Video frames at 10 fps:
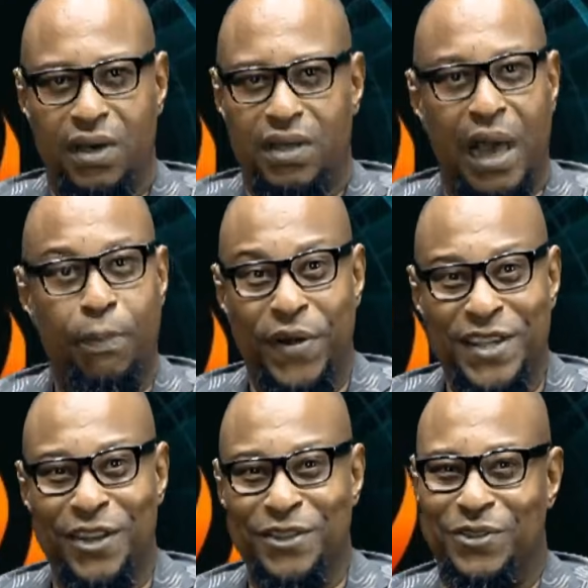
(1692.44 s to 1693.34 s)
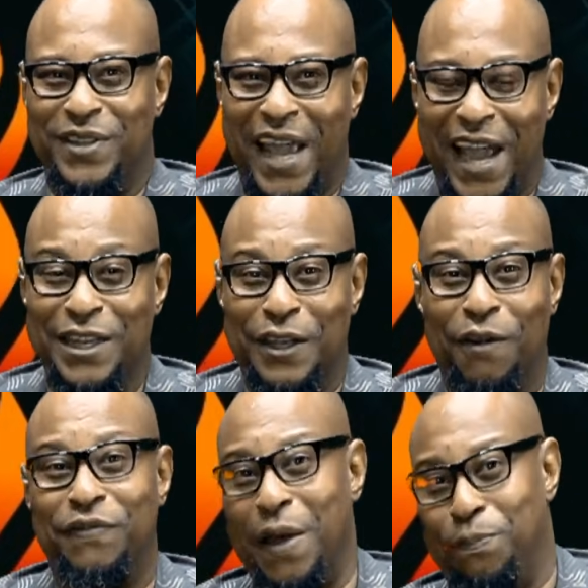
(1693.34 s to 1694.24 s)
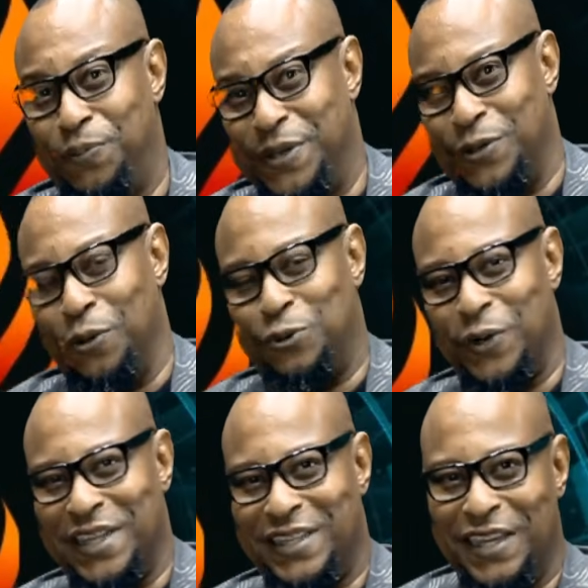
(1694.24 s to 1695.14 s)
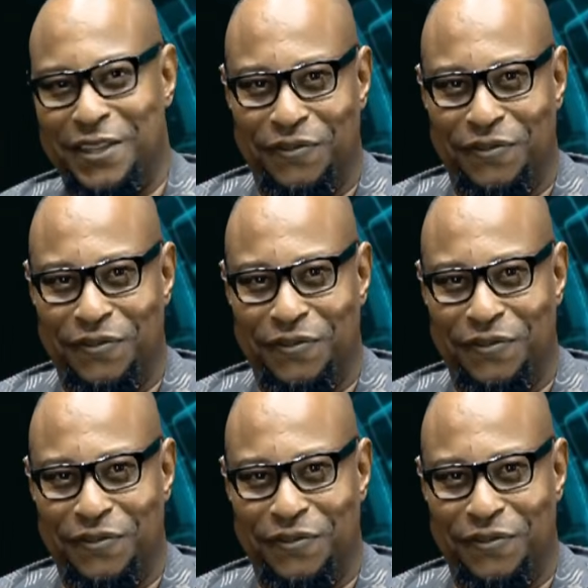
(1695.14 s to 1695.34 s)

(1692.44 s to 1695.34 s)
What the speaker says: That brings us to the end of episode 26 of